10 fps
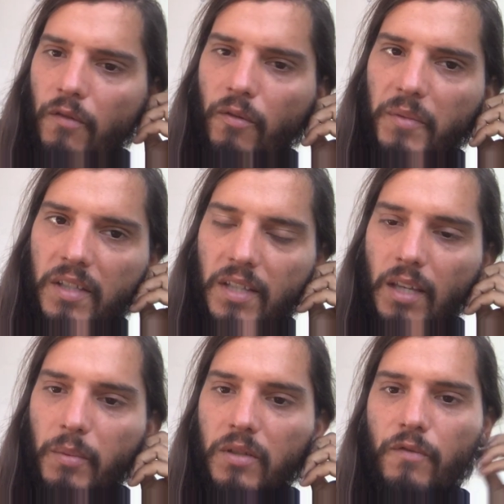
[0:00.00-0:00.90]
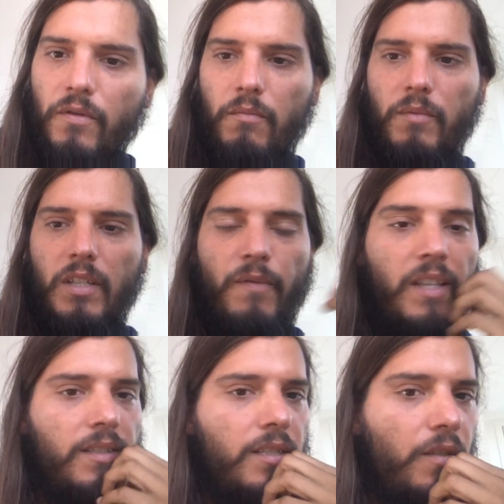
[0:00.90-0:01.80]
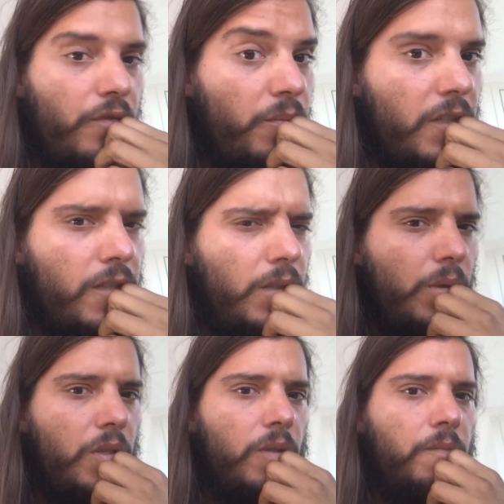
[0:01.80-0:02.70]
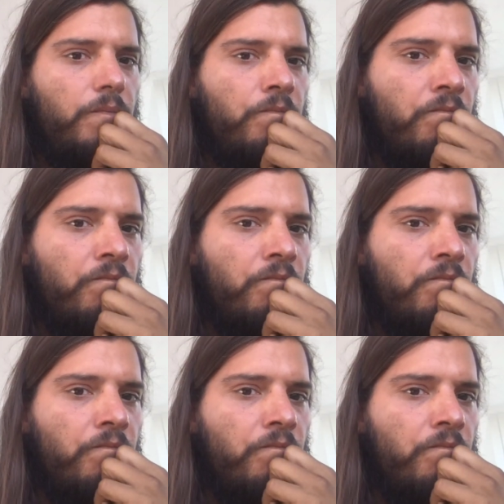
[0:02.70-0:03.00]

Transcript: from this image from this fantasy from this illusion